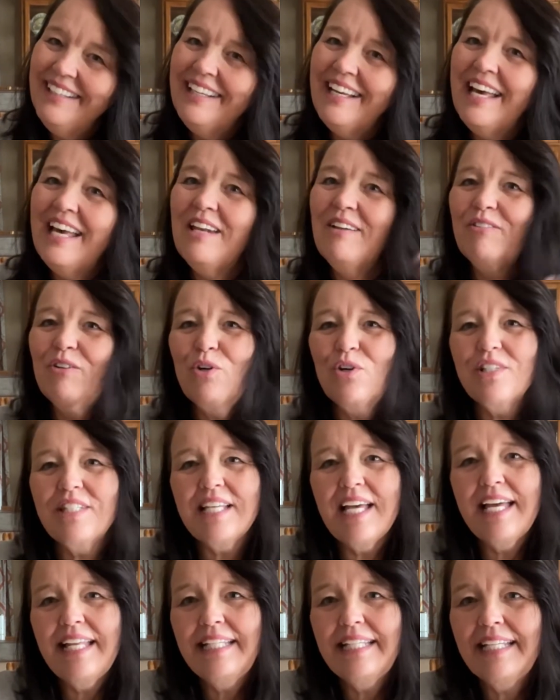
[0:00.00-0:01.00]
And of course, I
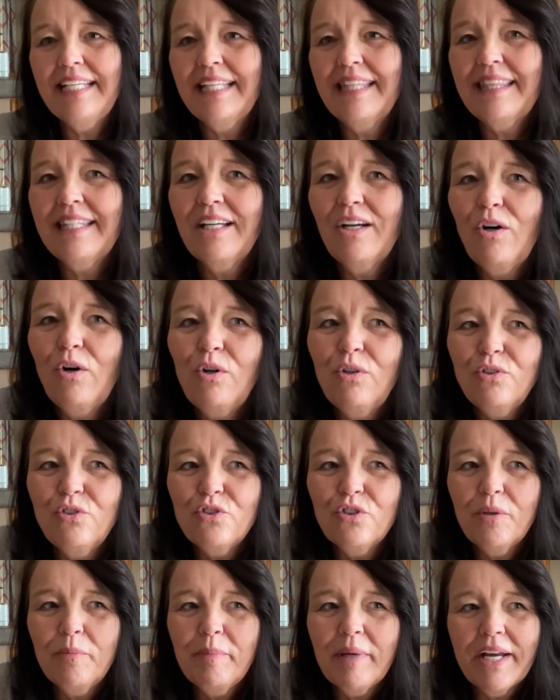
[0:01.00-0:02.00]
had to get the
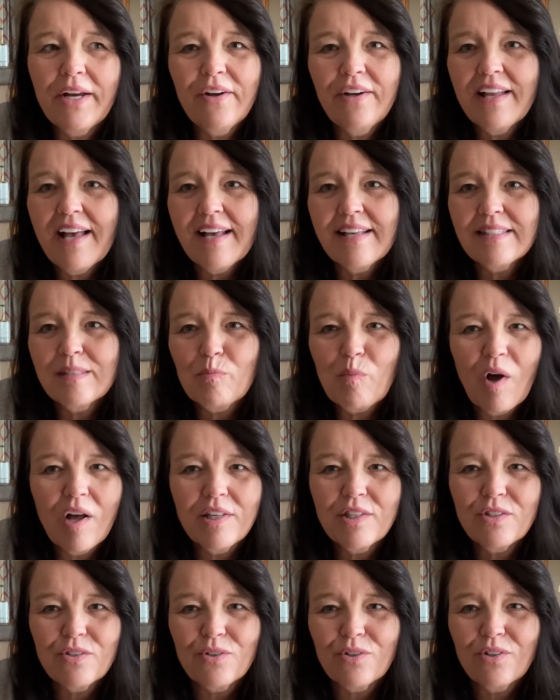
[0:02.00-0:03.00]
Ultra Paradise
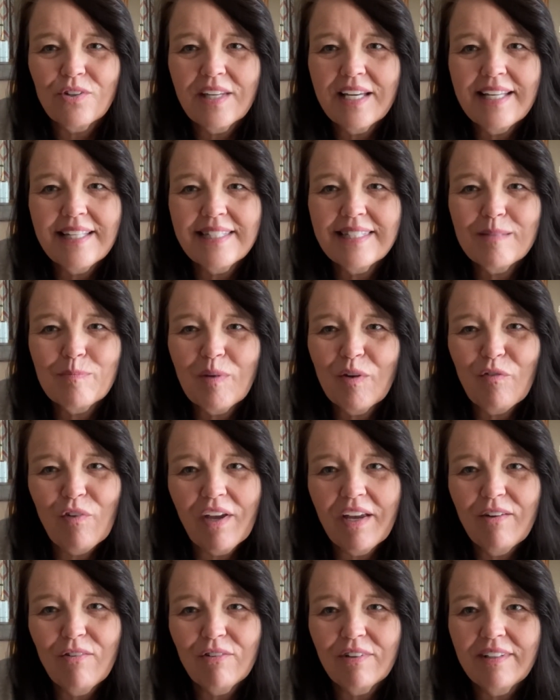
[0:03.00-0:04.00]
Monster. That's my
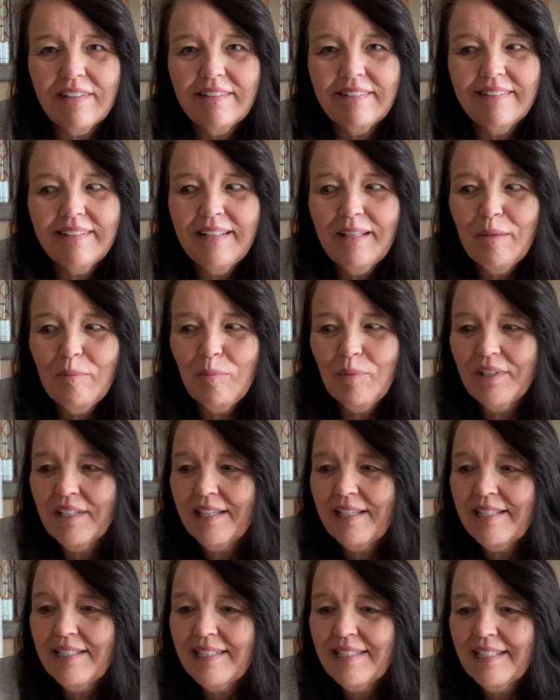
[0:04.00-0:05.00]
favorite
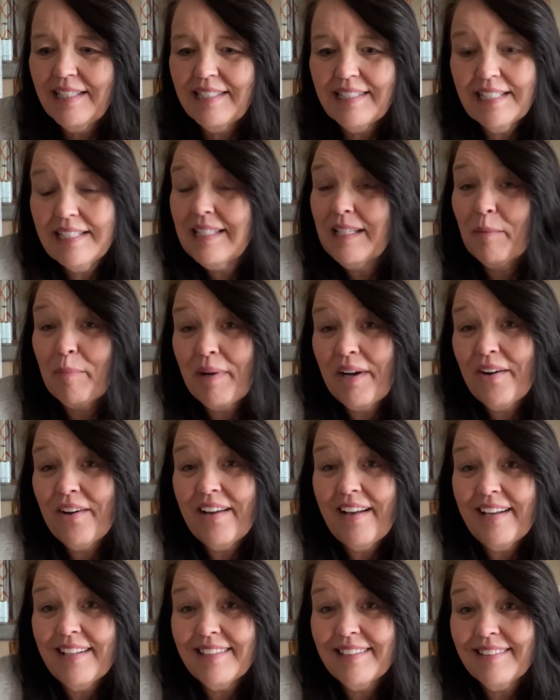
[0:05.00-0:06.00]
because it tastes like
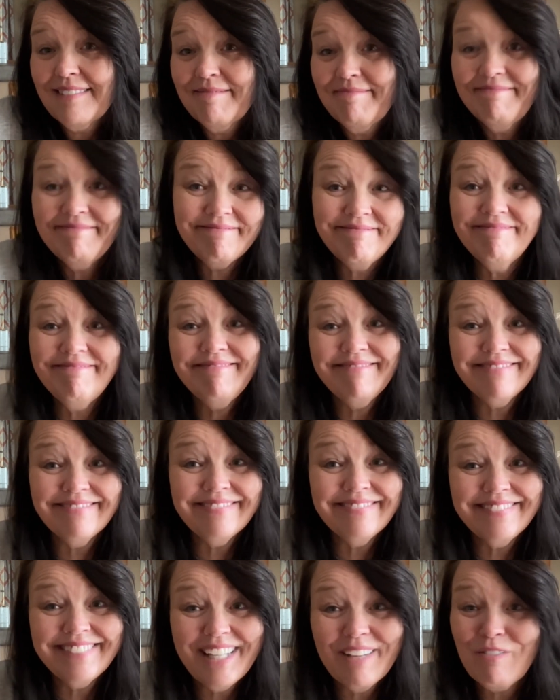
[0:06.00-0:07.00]
paradise.
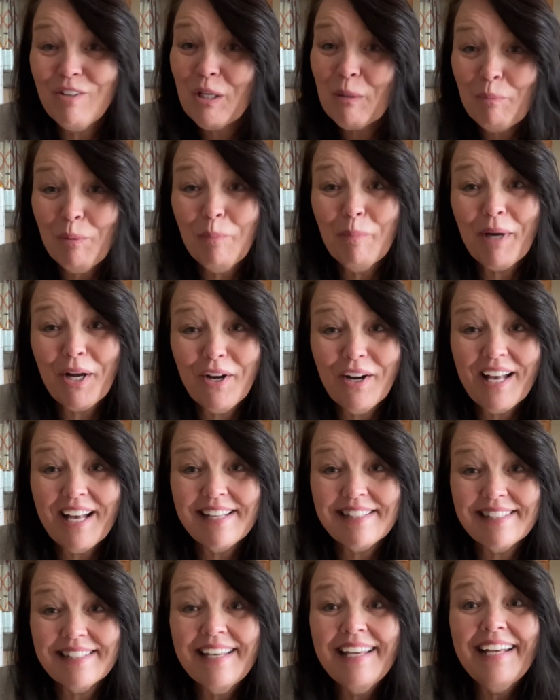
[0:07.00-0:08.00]
If you could put
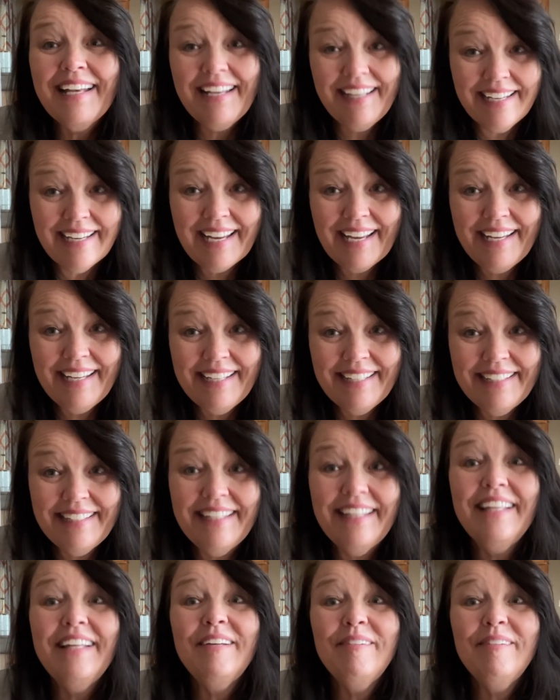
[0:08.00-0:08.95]
paradise in a can,